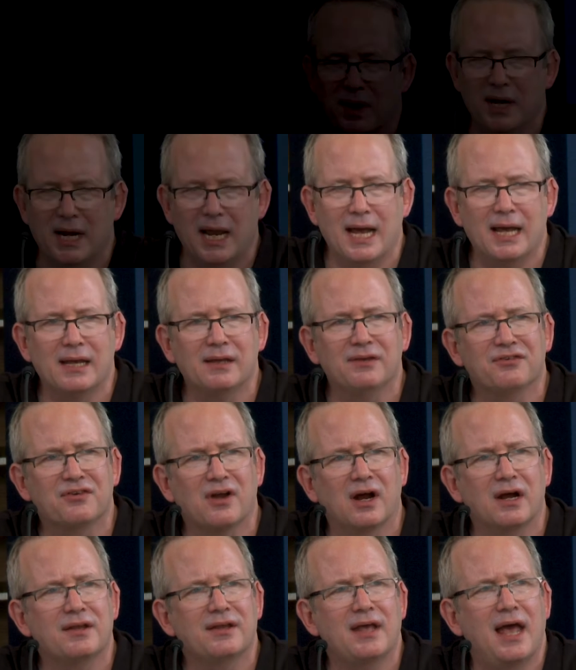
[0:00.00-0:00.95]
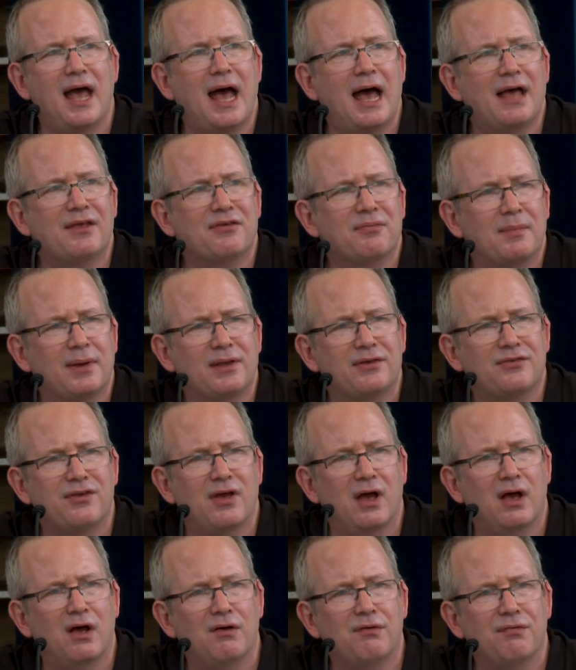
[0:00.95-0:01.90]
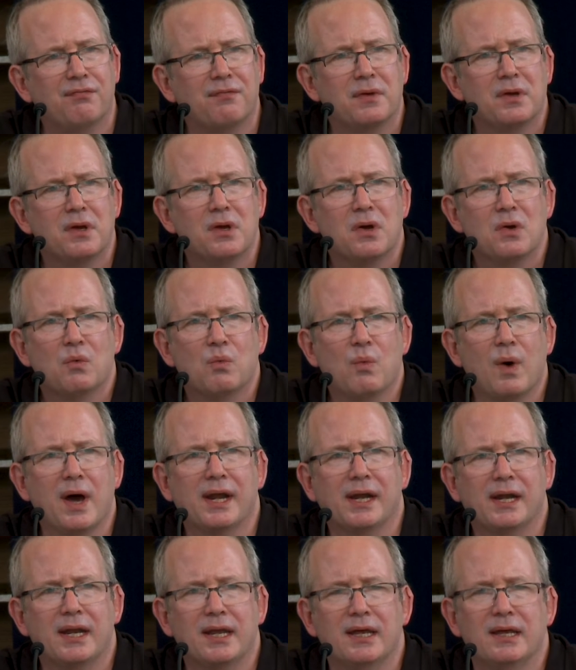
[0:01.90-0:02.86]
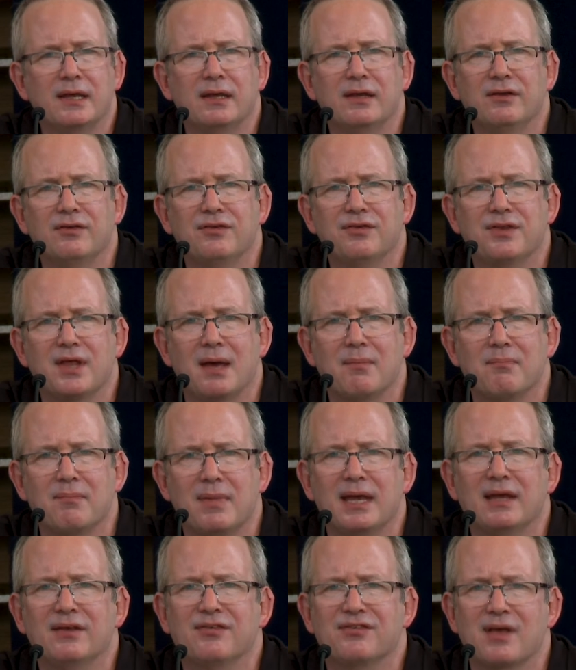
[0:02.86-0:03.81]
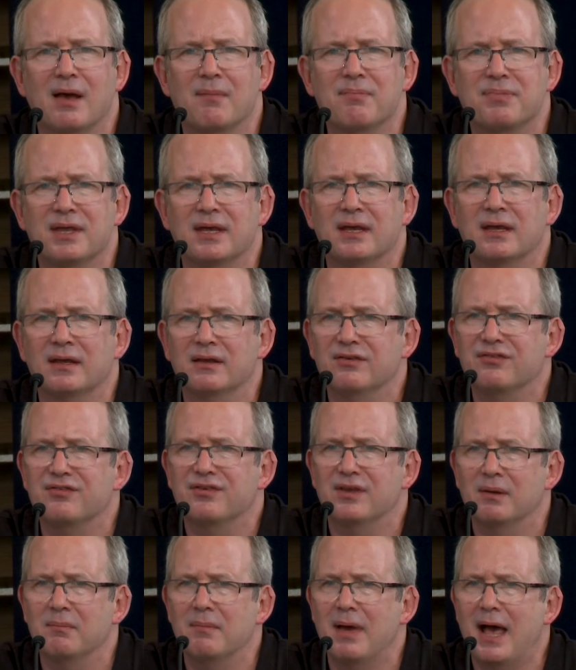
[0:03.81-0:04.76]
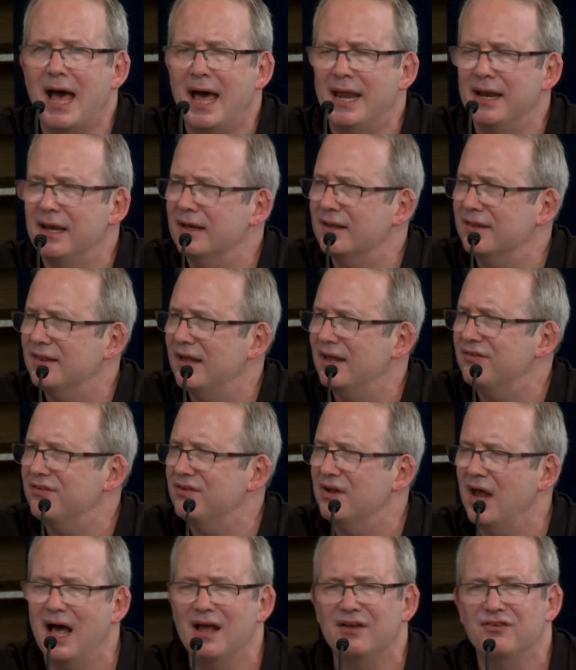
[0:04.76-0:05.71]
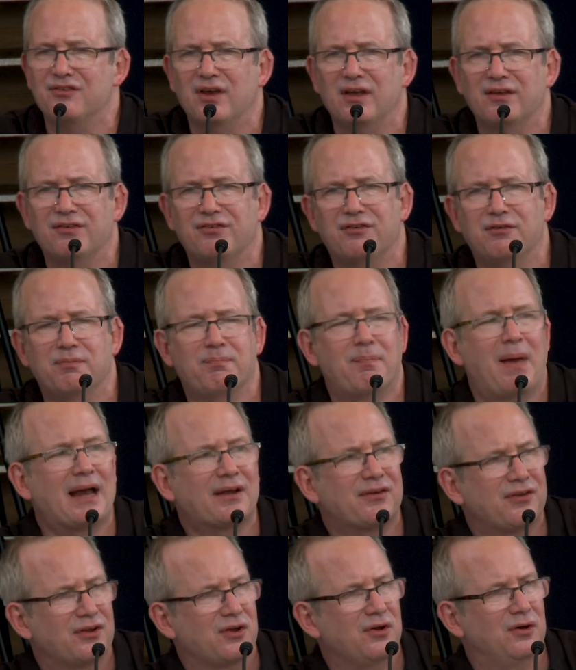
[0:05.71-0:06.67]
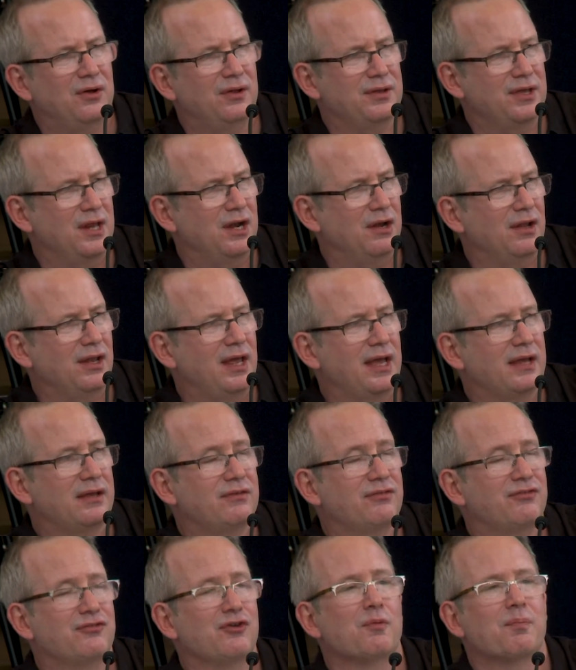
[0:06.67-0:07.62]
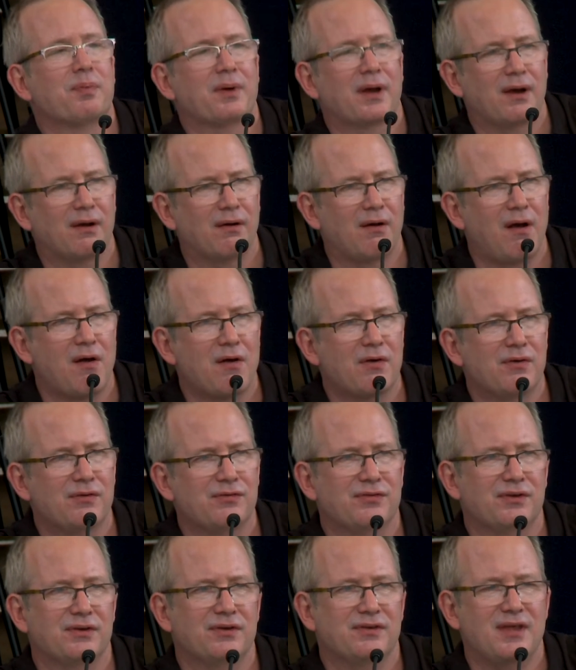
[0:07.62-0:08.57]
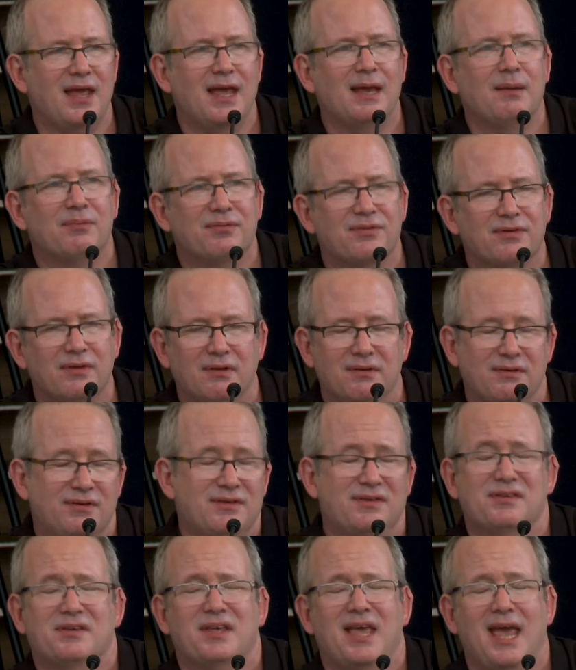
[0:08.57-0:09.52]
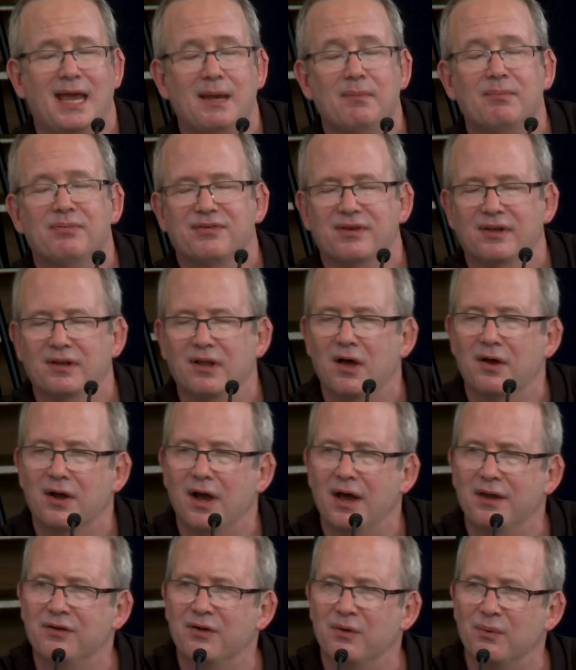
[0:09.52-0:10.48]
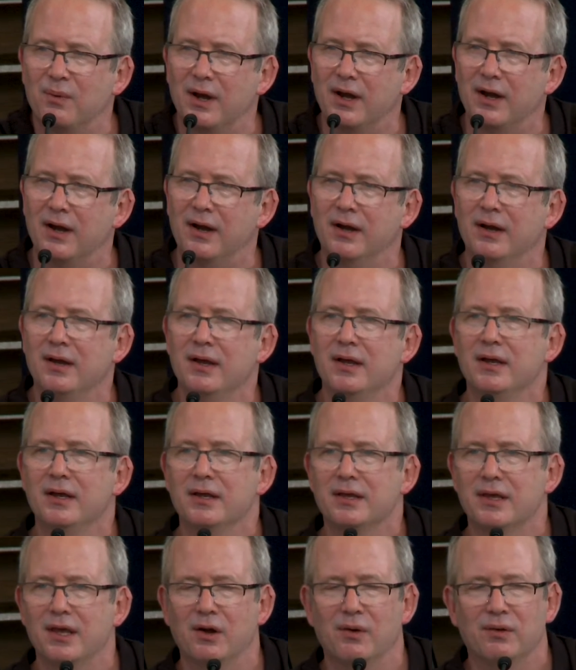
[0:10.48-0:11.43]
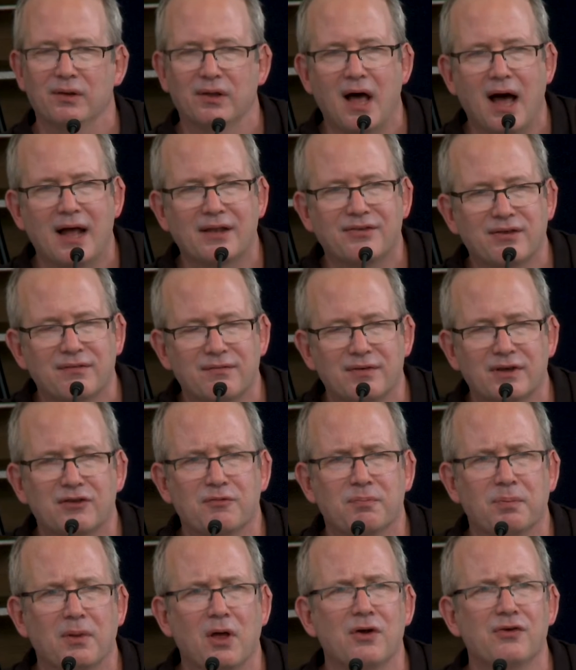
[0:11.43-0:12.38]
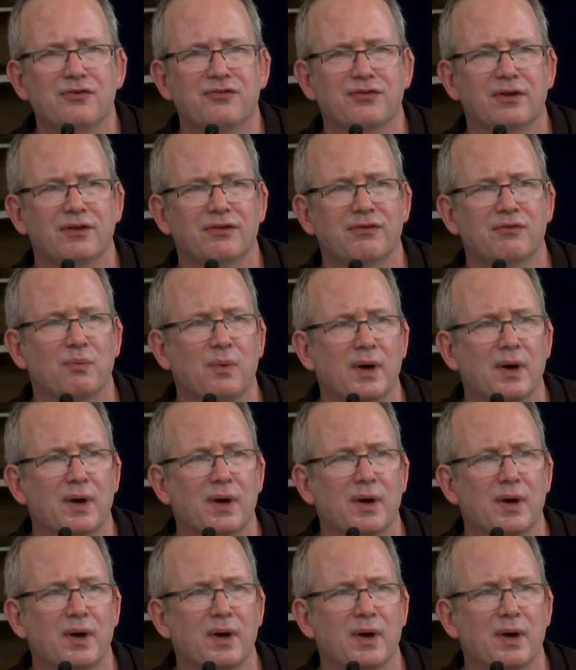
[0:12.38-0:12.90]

When I start to ask myself what it is that makes something cinematic that's not just spectacle, like superheroes and capes and long underwear, lots of explosions.